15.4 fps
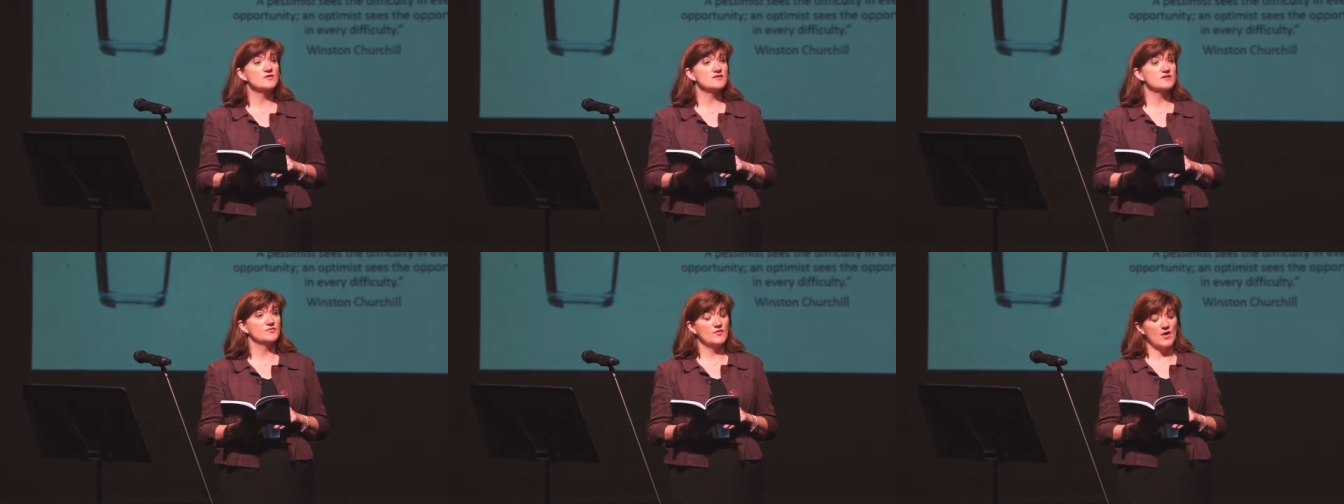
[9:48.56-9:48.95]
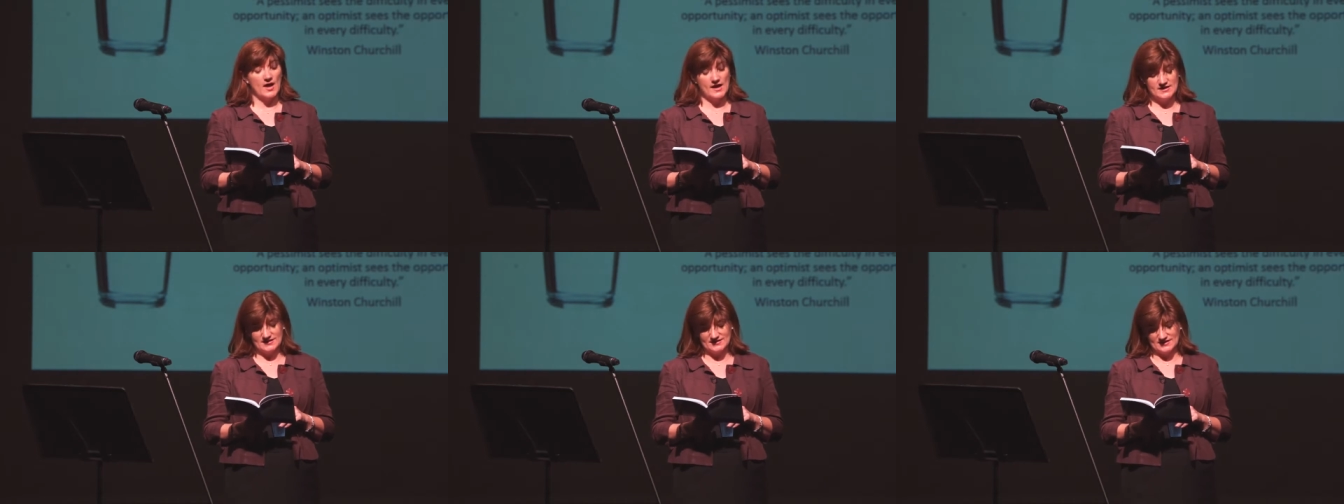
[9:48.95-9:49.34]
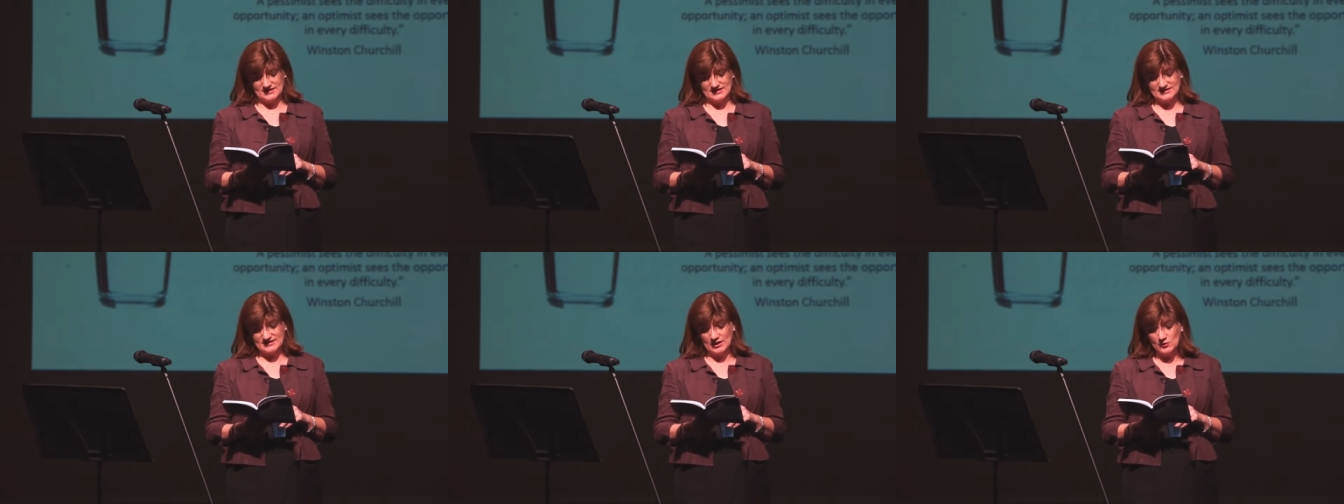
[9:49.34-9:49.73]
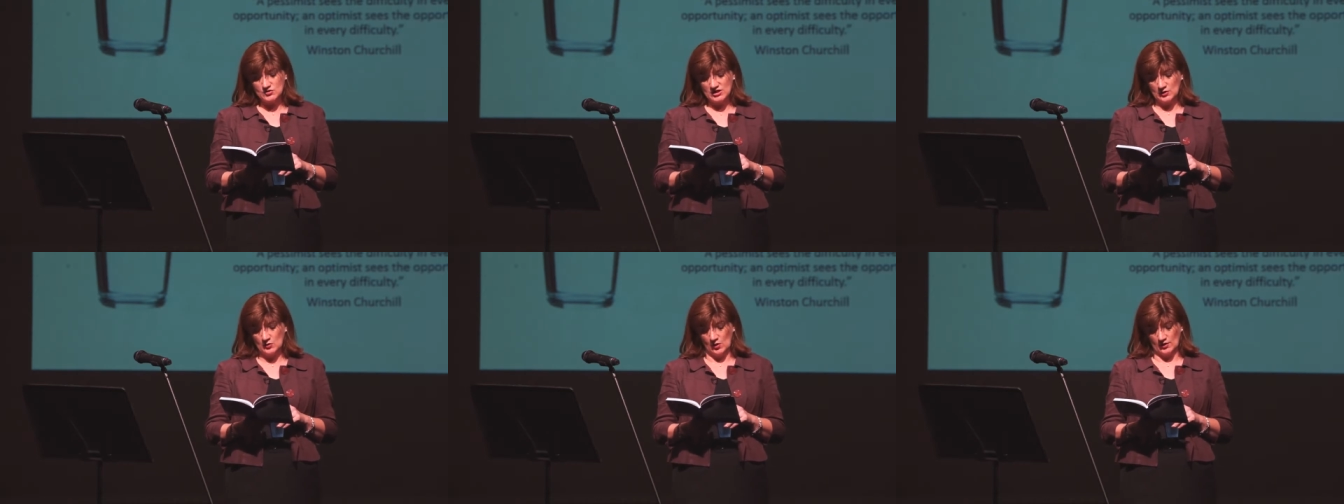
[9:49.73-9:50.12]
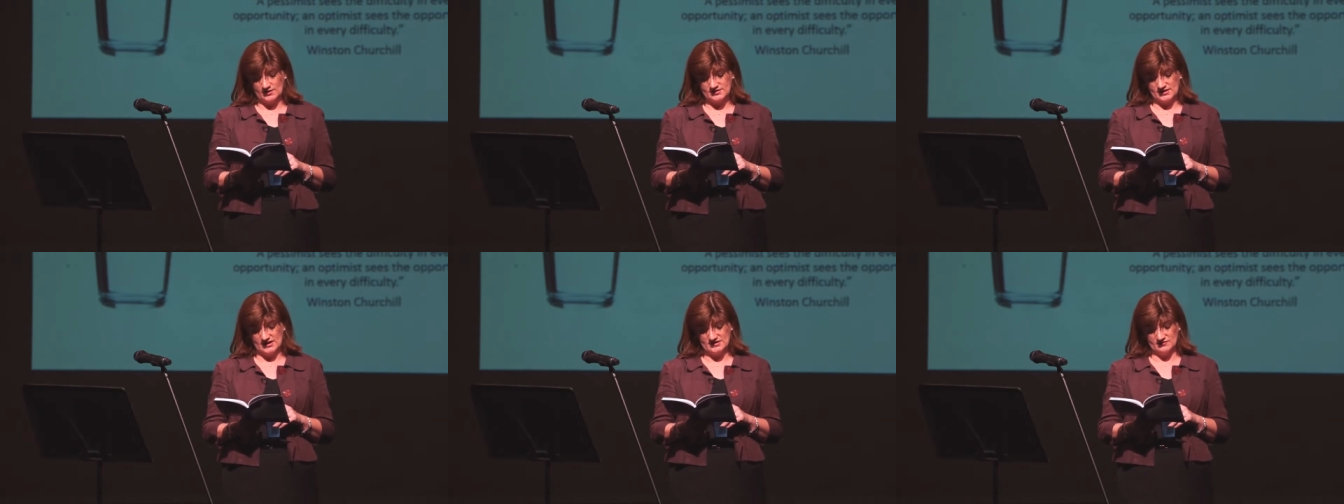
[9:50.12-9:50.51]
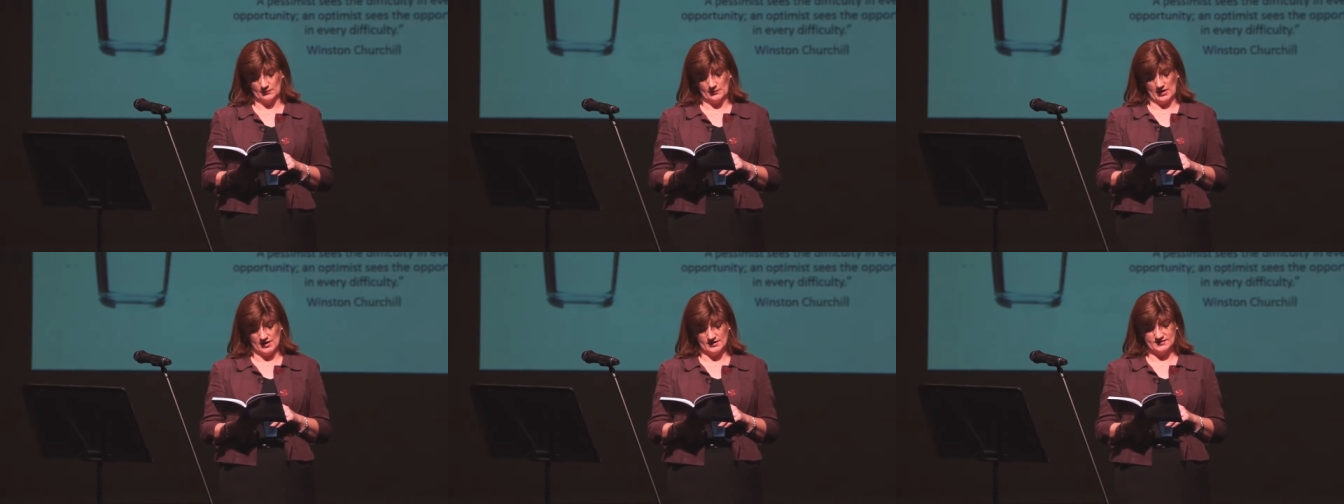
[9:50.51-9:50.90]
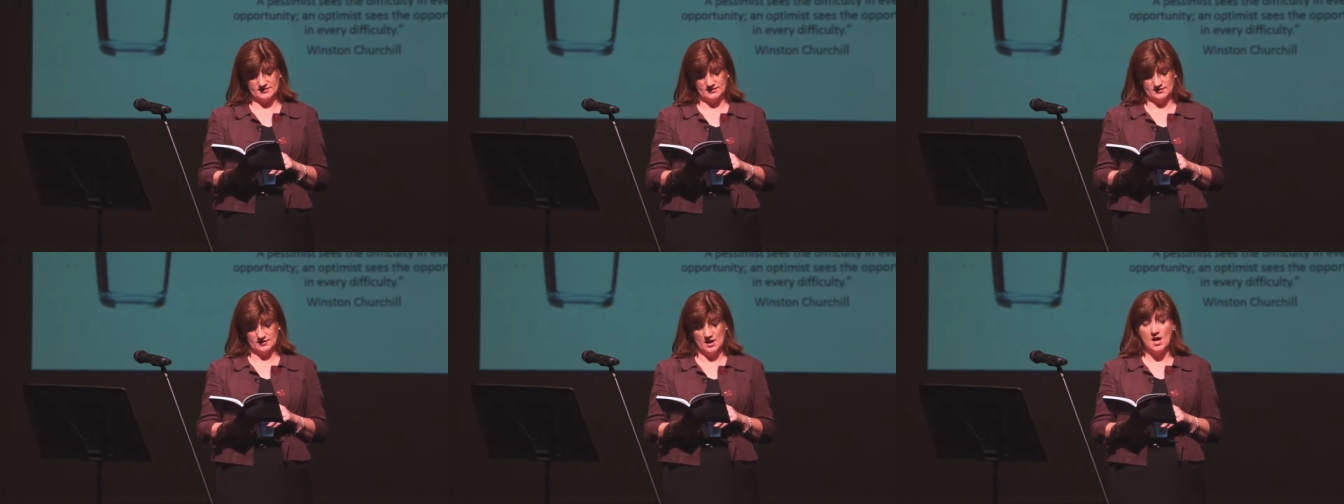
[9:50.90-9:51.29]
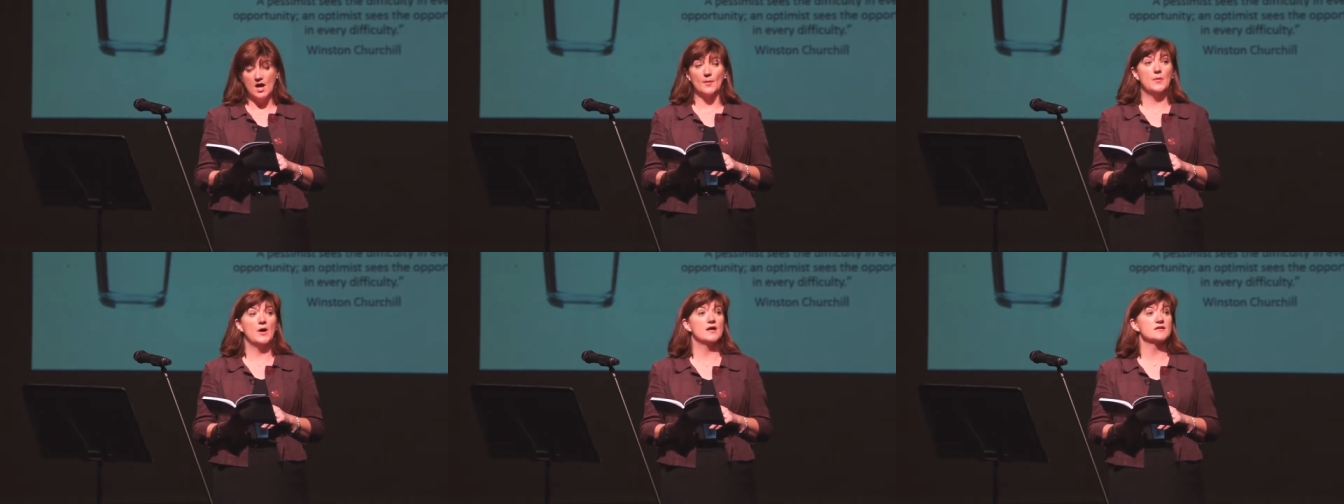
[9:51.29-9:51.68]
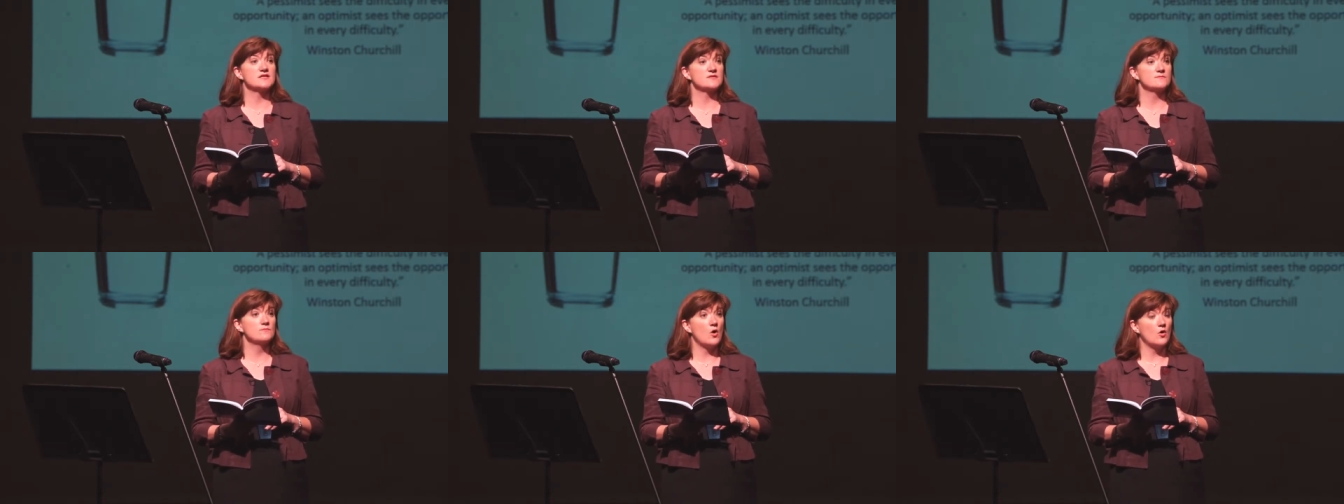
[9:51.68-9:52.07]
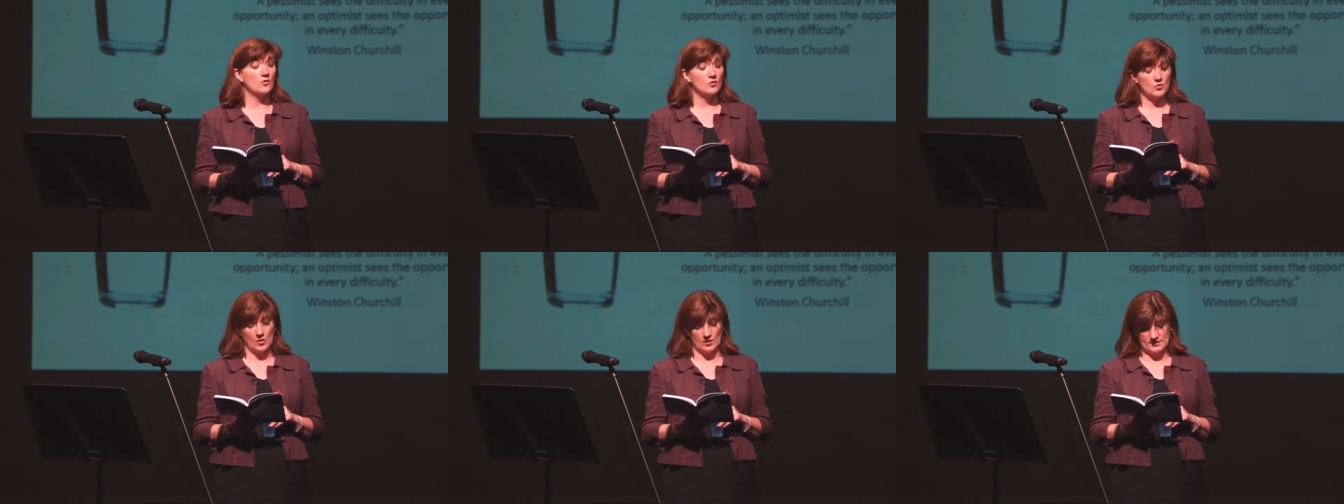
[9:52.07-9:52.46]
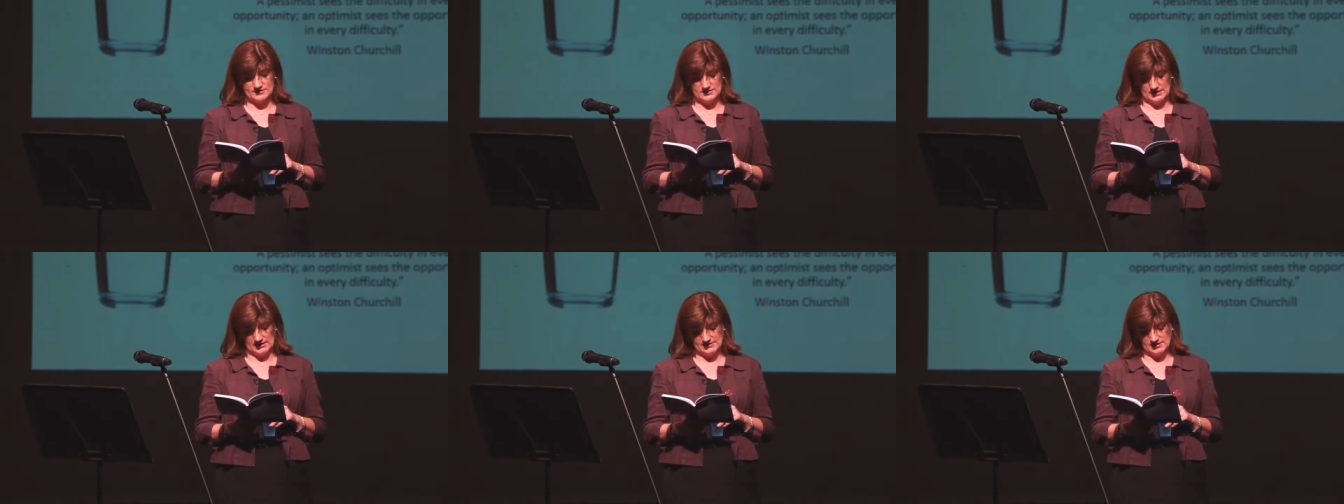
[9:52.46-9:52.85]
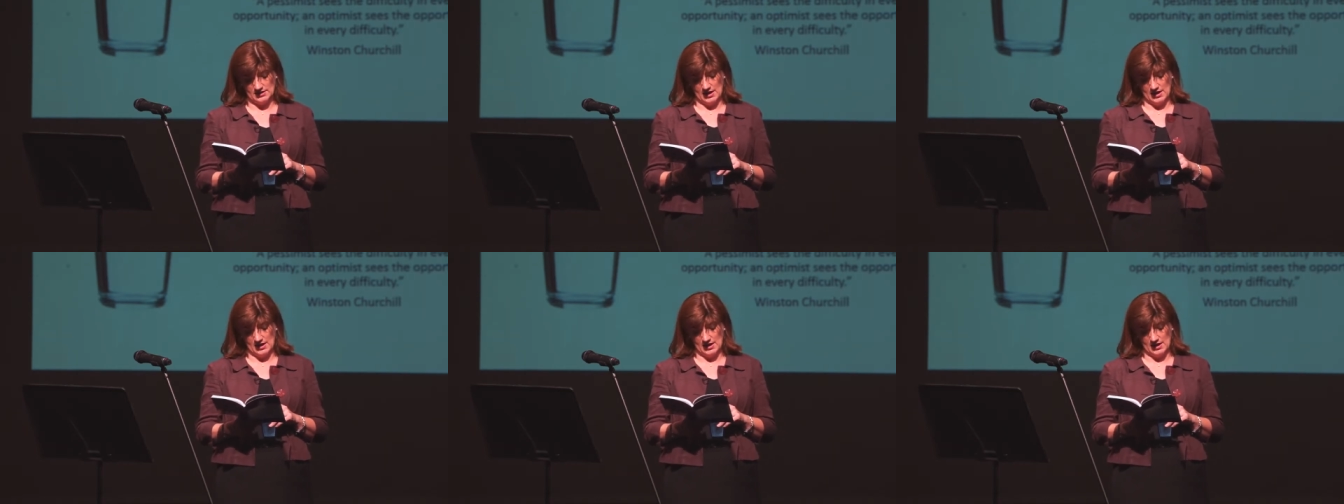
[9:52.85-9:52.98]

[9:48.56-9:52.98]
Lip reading: is defined as the distinguishing qualities of a person's moral qualities